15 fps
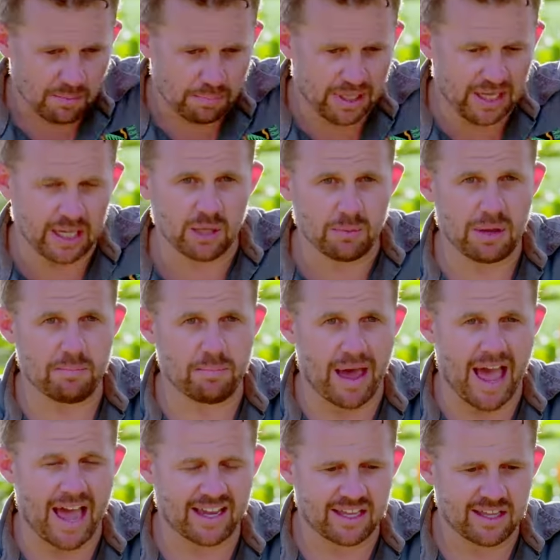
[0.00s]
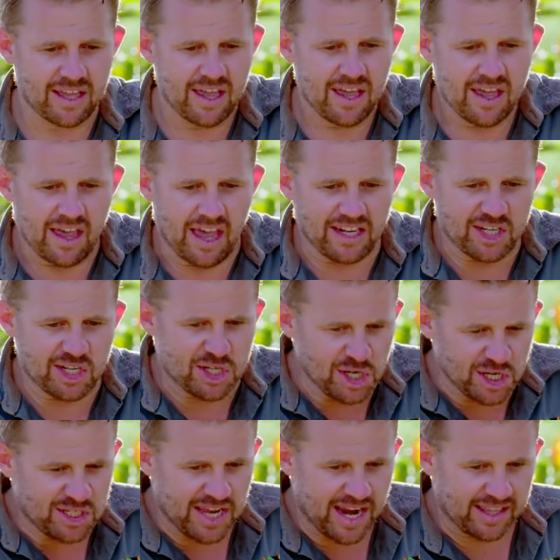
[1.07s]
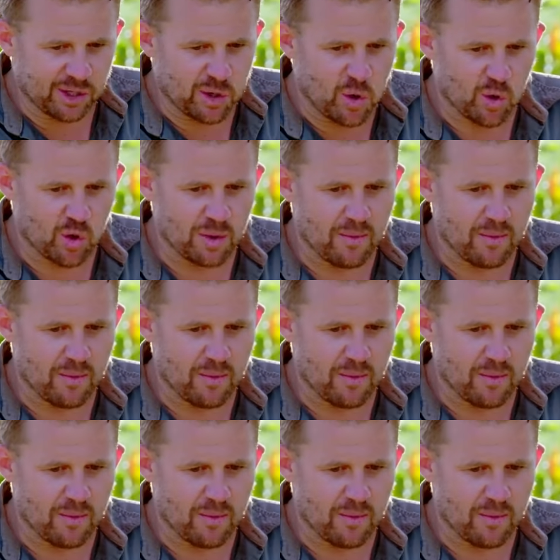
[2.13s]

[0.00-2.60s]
peel a bit back, and just out of the corner